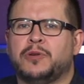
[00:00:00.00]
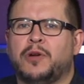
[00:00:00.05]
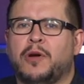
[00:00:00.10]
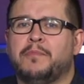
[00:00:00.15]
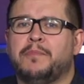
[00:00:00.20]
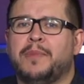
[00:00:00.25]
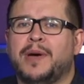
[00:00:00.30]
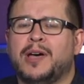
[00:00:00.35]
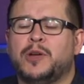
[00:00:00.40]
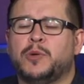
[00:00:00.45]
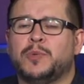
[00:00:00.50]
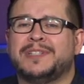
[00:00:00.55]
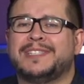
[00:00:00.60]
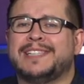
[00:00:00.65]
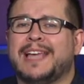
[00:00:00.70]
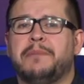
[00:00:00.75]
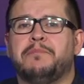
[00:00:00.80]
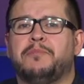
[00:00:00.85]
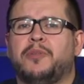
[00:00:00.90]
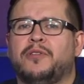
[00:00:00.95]
compared with
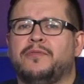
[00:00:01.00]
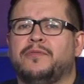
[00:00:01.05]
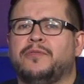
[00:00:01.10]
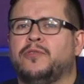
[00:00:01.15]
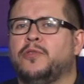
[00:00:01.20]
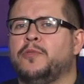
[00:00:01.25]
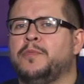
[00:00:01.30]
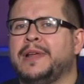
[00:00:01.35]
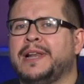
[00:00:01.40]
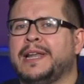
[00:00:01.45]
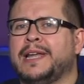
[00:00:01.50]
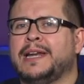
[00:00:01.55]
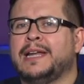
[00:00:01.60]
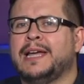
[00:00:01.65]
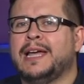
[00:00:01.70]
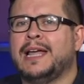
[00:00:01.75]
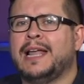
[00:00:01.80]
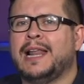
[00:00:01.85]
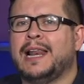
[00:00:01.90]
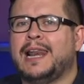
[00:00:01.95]
10.4
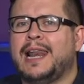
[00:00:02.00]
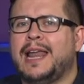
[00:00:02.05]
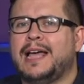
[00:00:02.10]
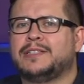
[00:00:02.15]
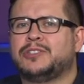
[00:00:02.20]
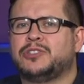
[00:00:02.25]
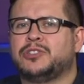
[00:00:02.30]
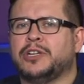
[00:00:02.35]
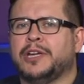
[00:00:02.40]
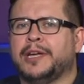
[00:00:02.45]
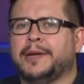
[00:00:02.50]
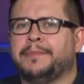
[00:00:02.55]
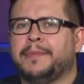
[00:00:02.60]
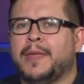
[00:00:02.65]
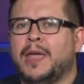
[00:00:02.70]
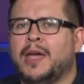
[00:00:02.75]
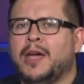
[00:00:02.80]
million last year.